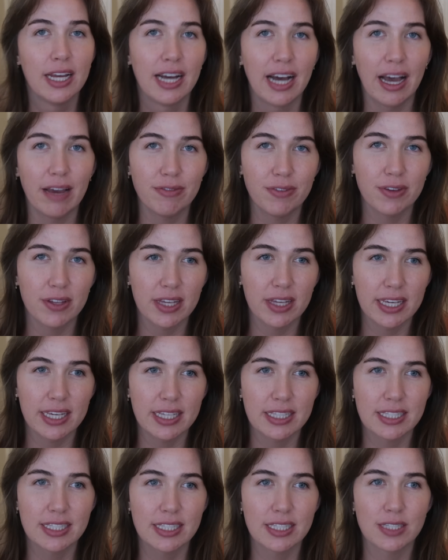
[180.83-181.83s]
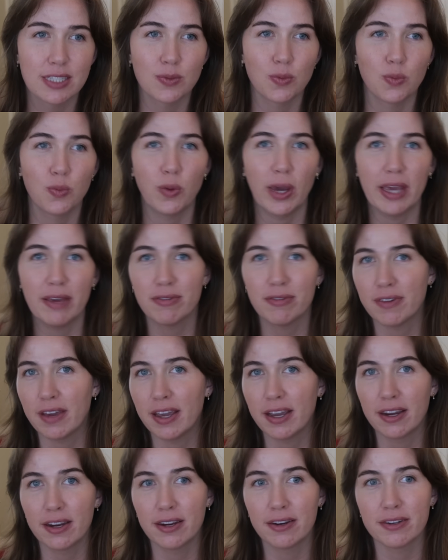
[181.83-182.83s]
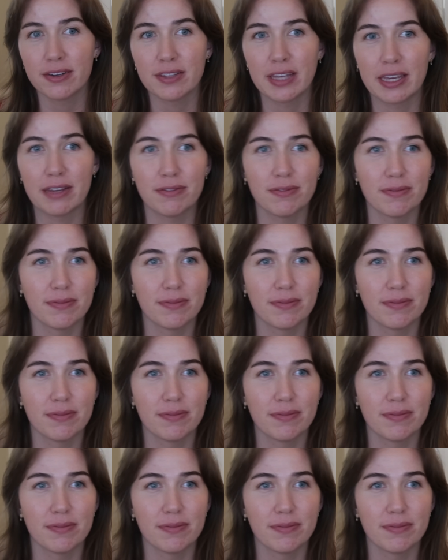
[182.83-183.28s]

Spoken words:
I feel like it's this Wayfair, like